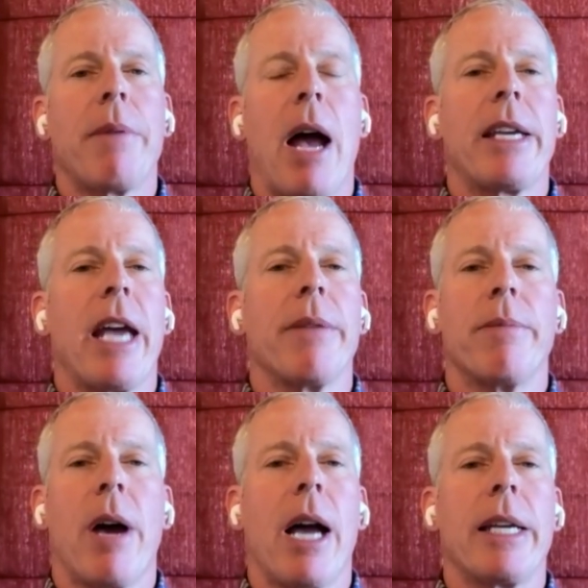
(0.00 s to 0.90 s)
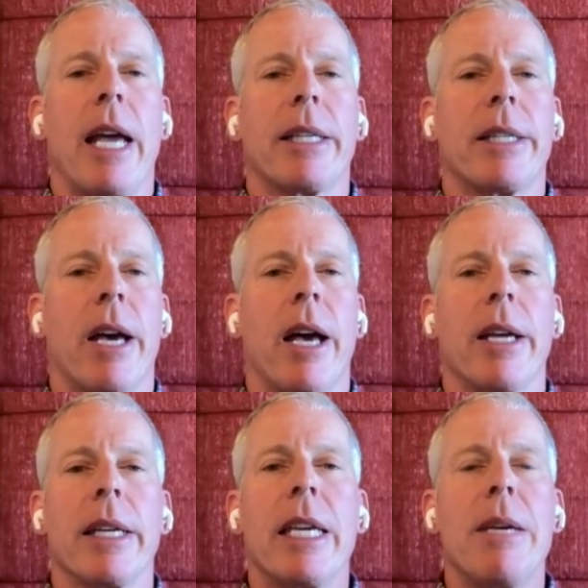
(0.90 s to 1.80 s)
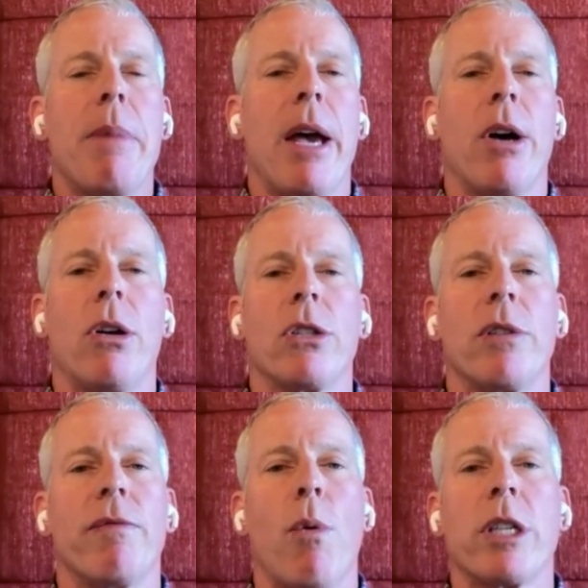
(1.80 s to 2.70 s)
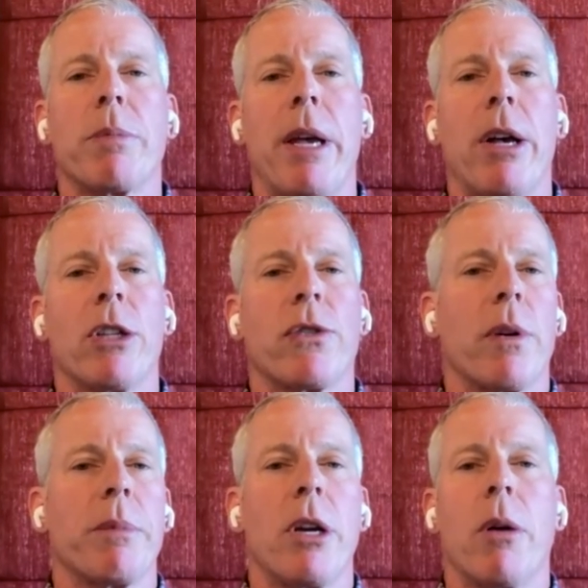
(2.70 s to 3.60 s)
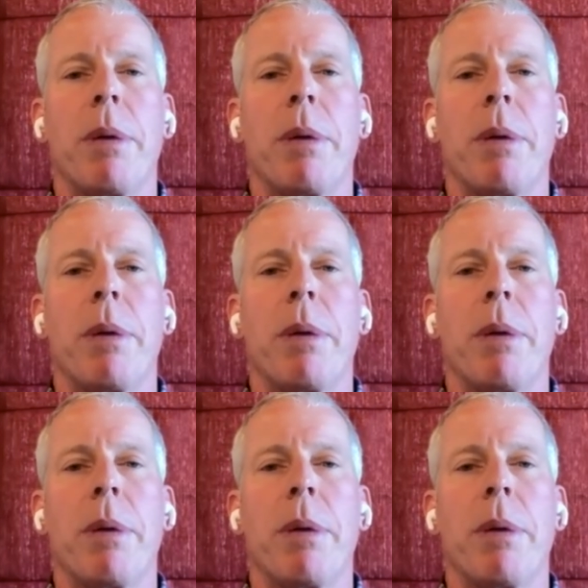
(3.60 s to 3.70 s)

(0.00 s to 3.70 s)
I get emails and voicemails from